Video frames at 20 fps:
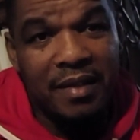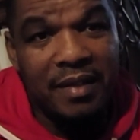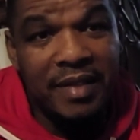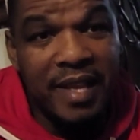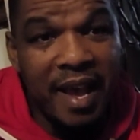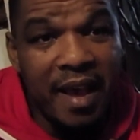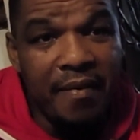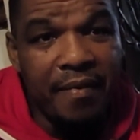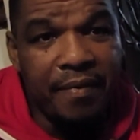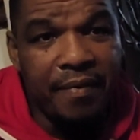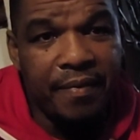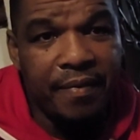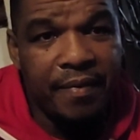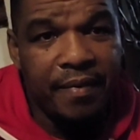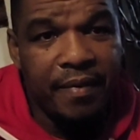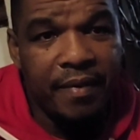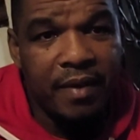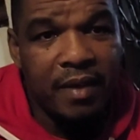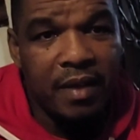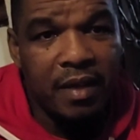death
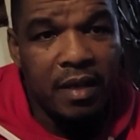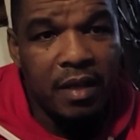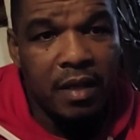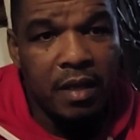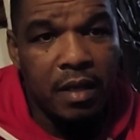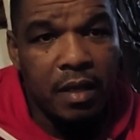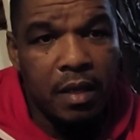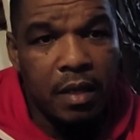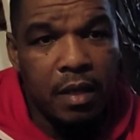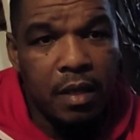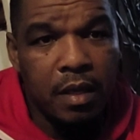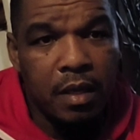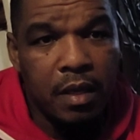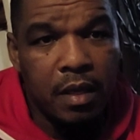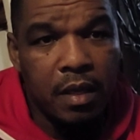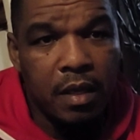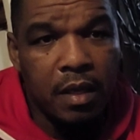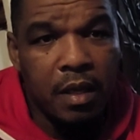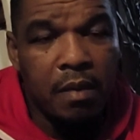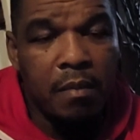
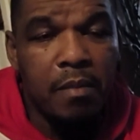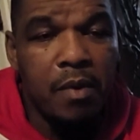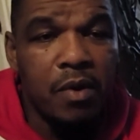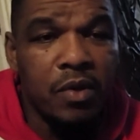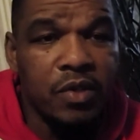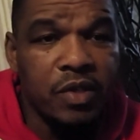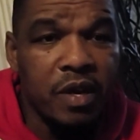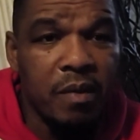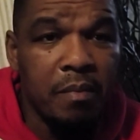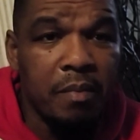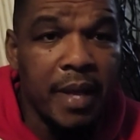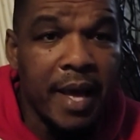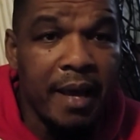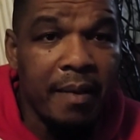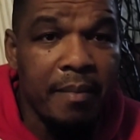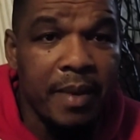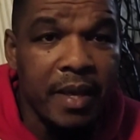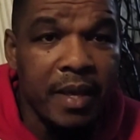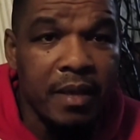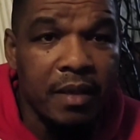amongst young
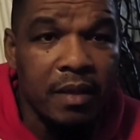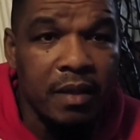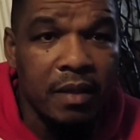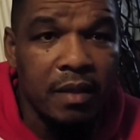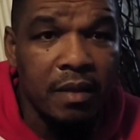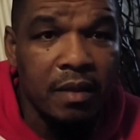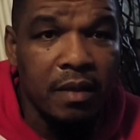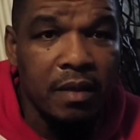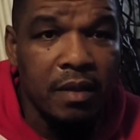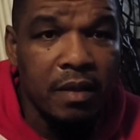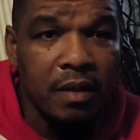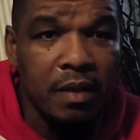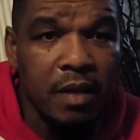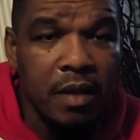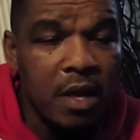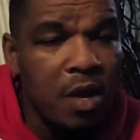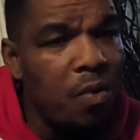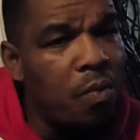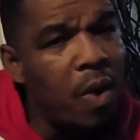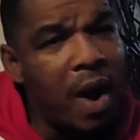black men.
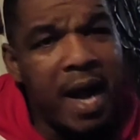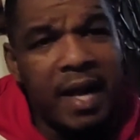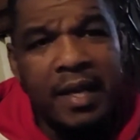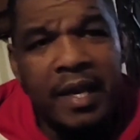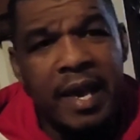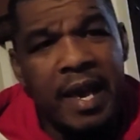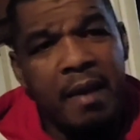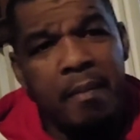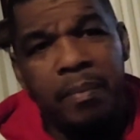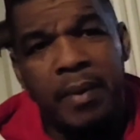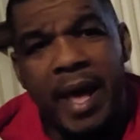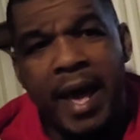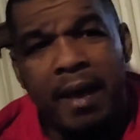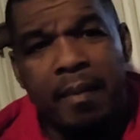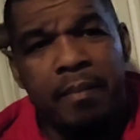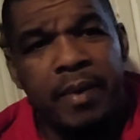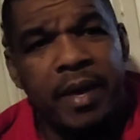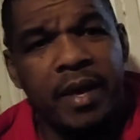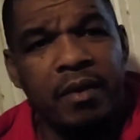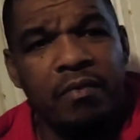Why can't
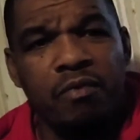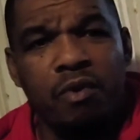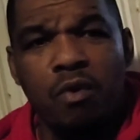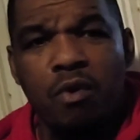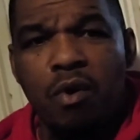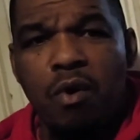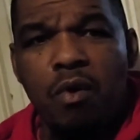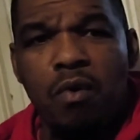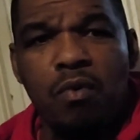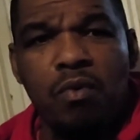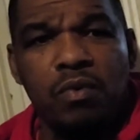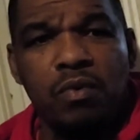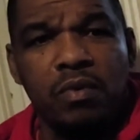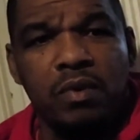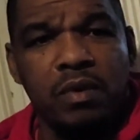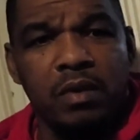black men grow old?